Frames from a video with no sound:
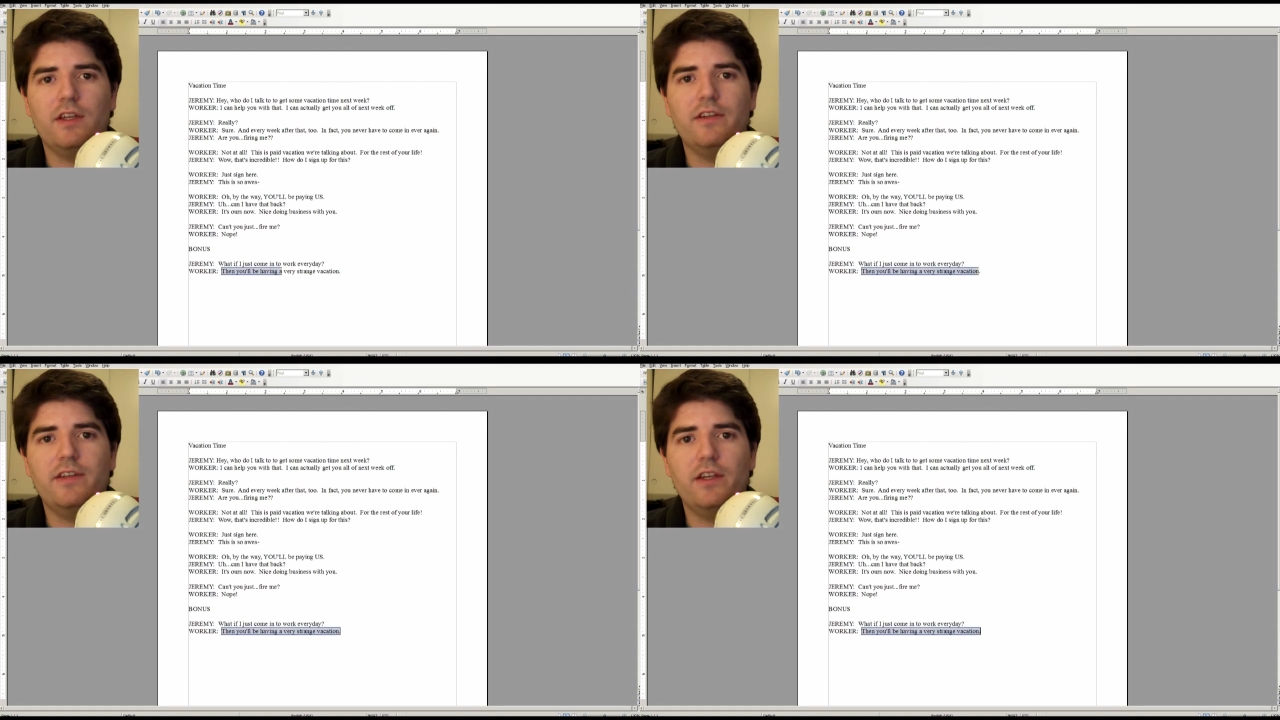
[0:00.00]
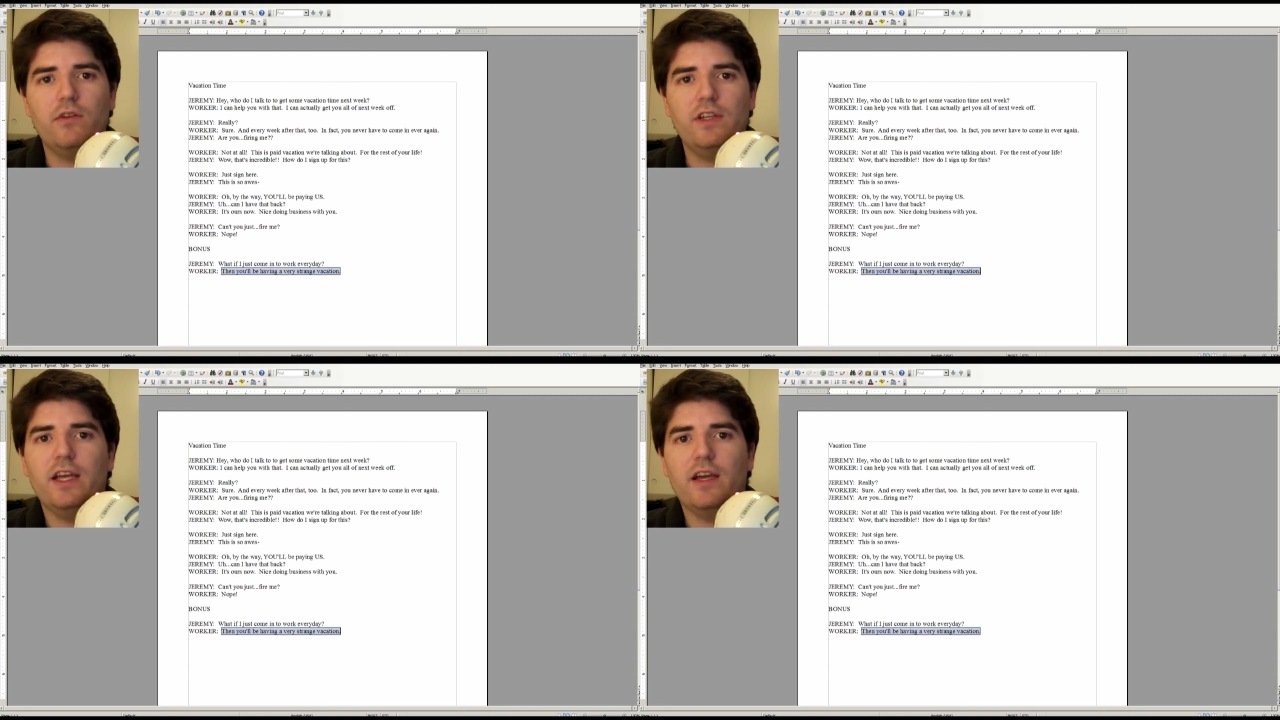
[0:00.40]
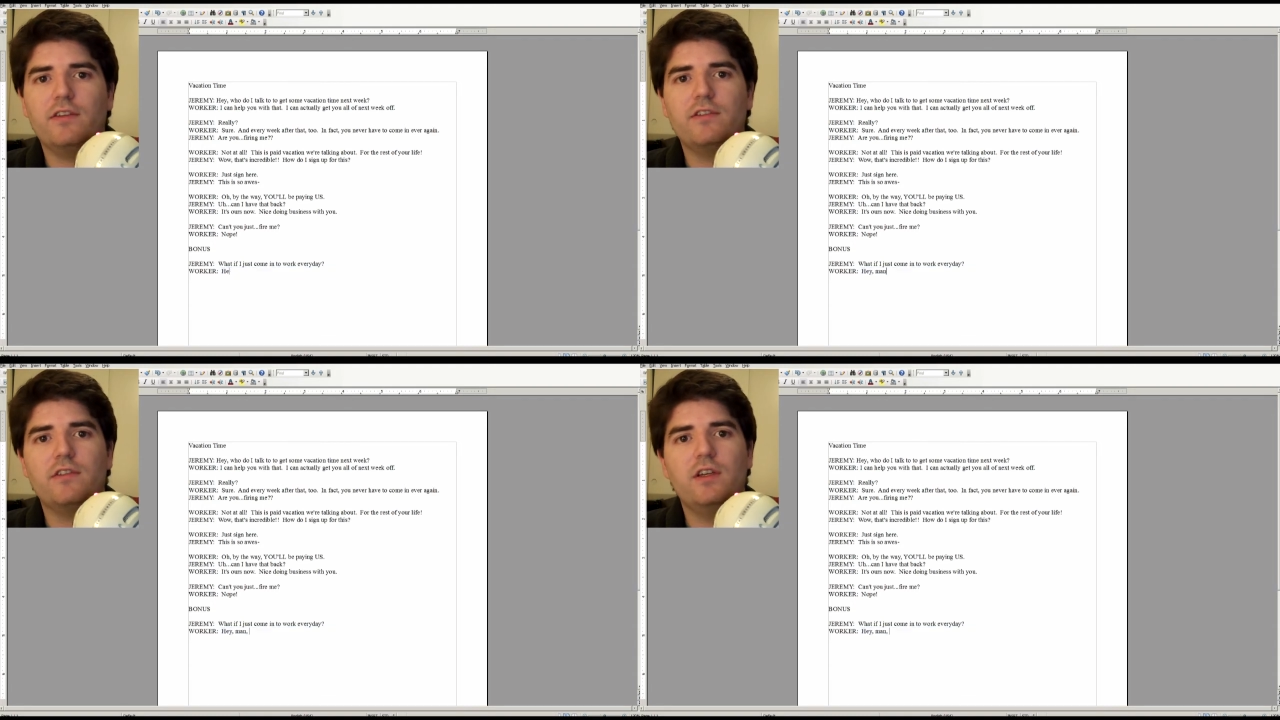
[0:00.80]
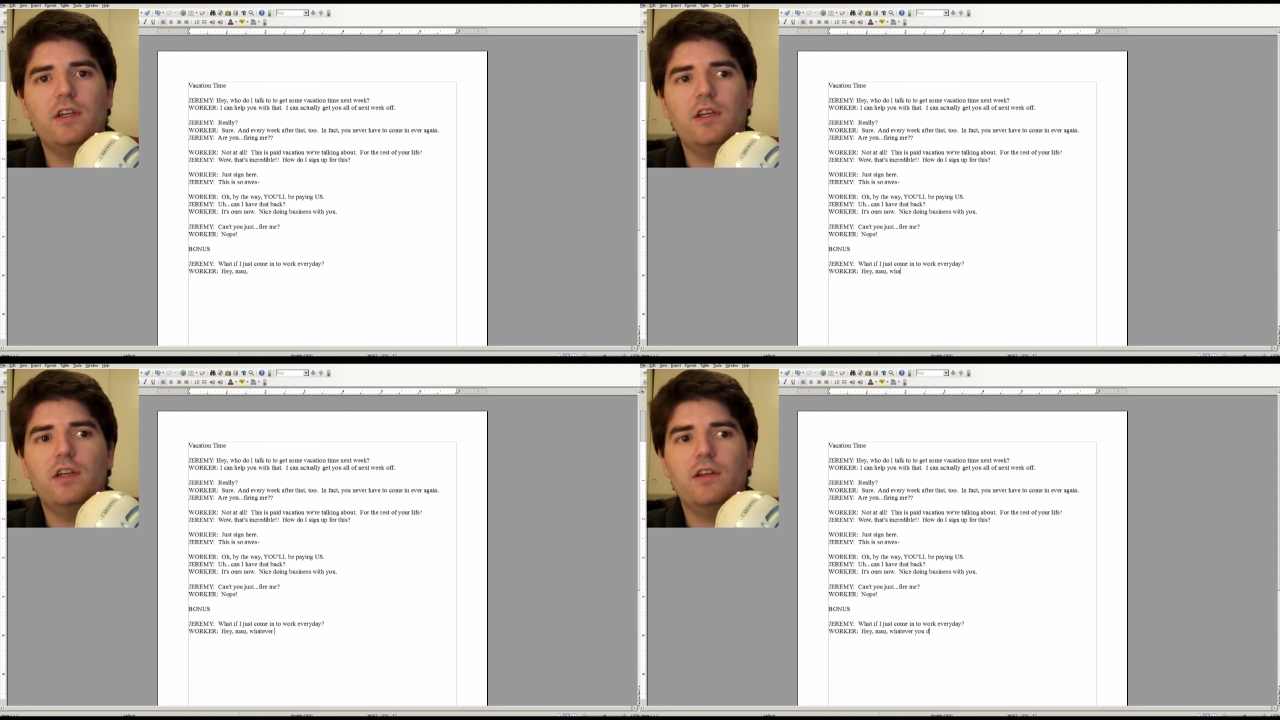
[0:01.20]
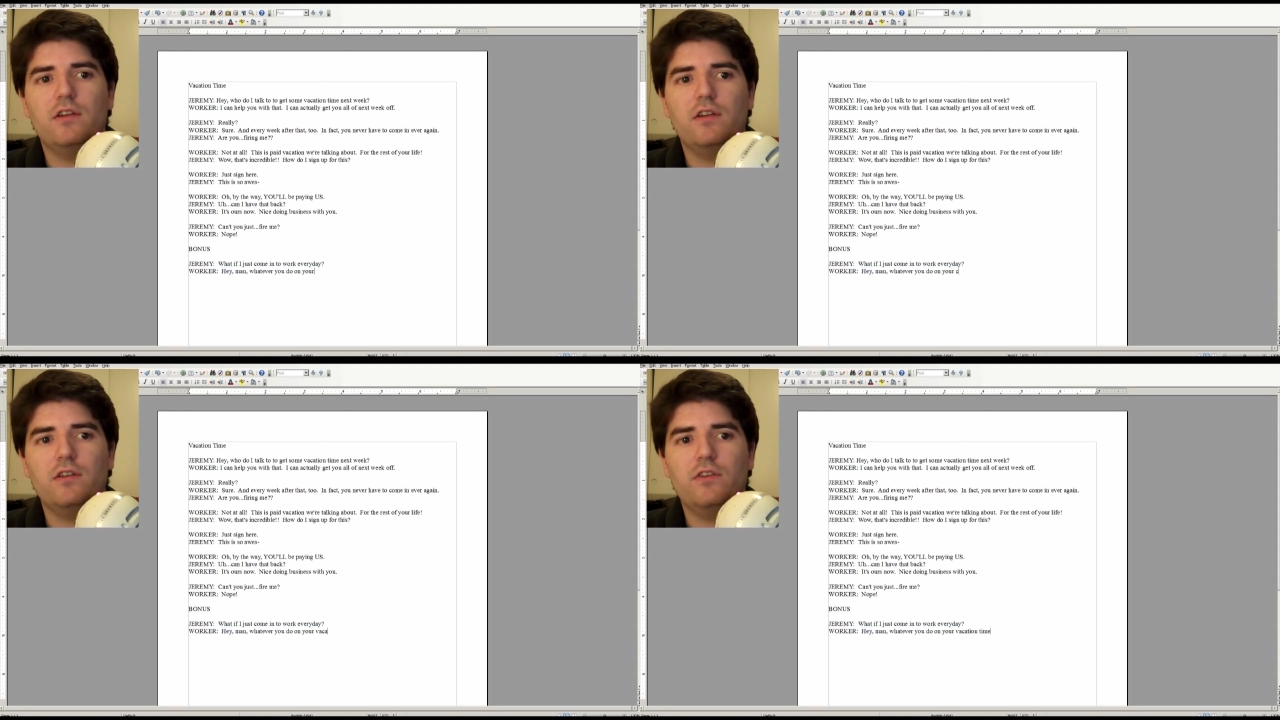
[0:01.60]
the Nintendo DS
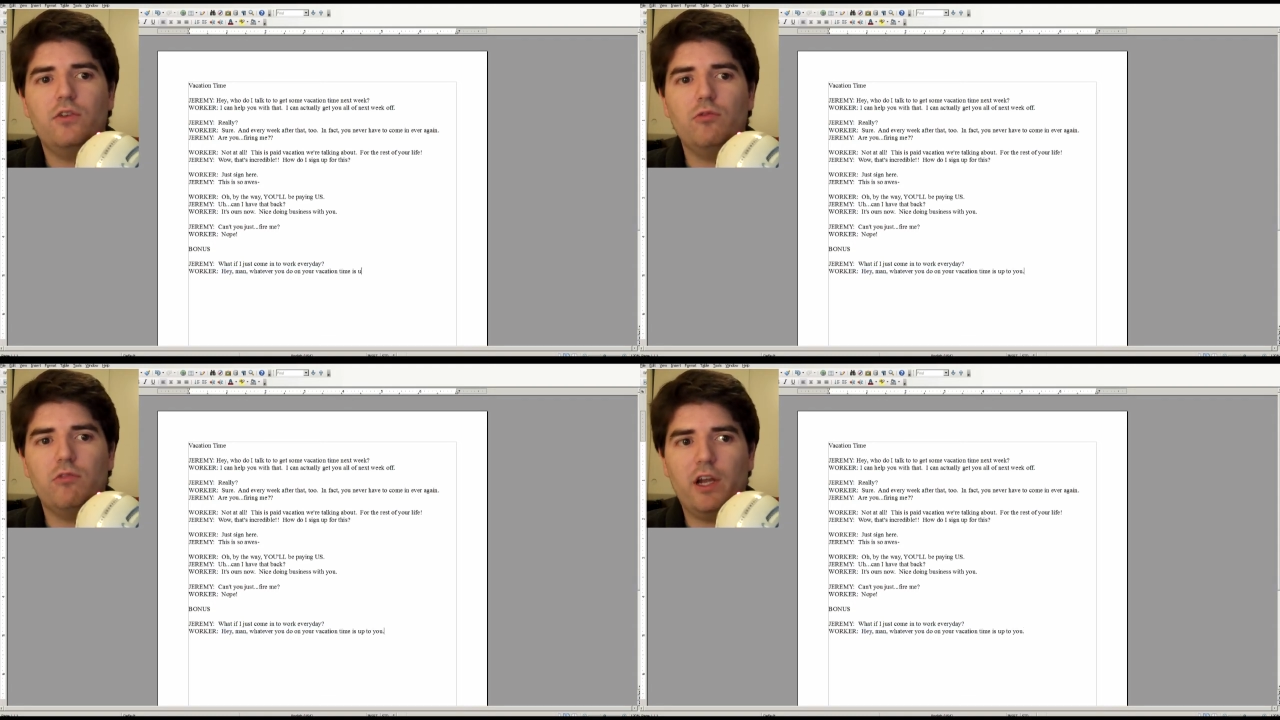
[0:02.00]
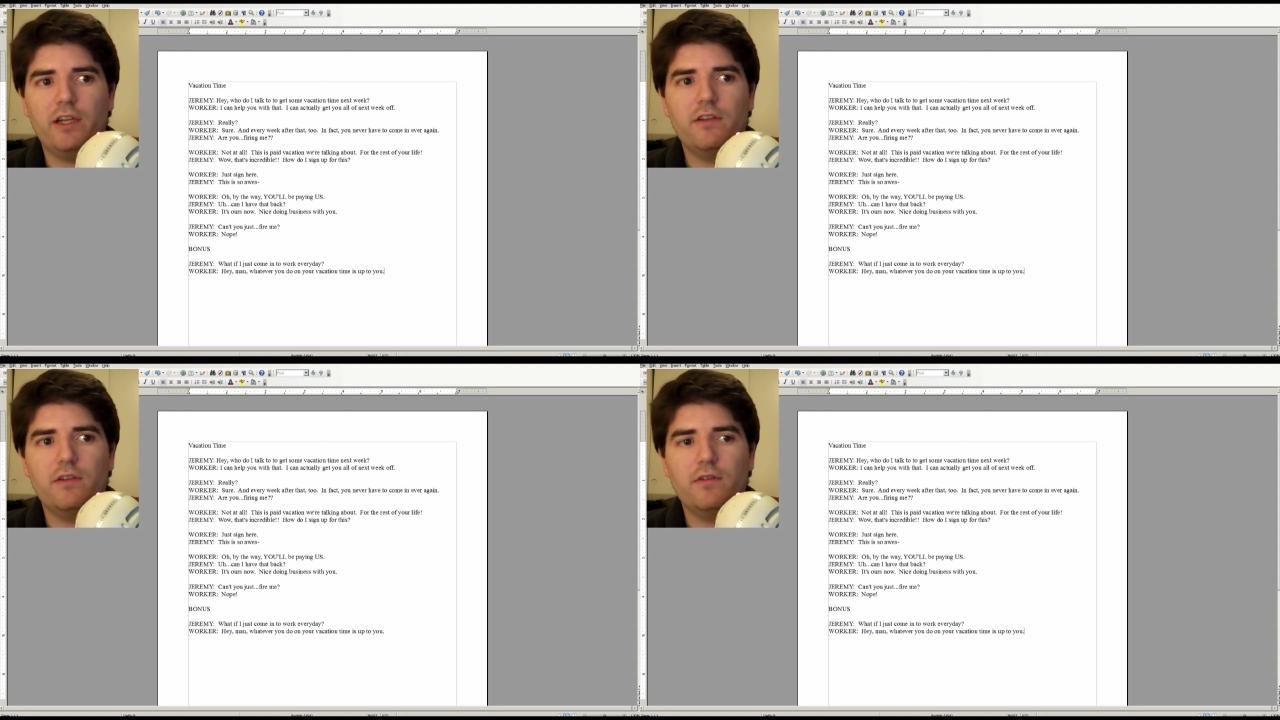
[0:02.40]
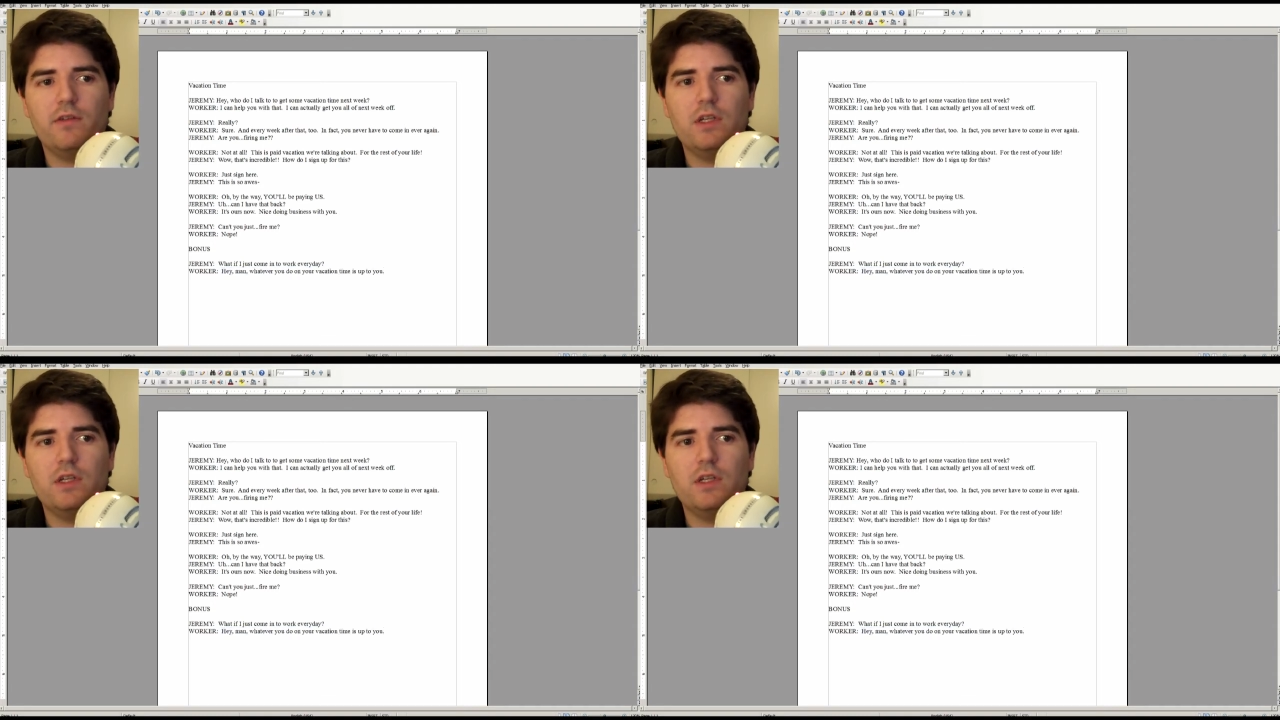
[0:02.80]
to write,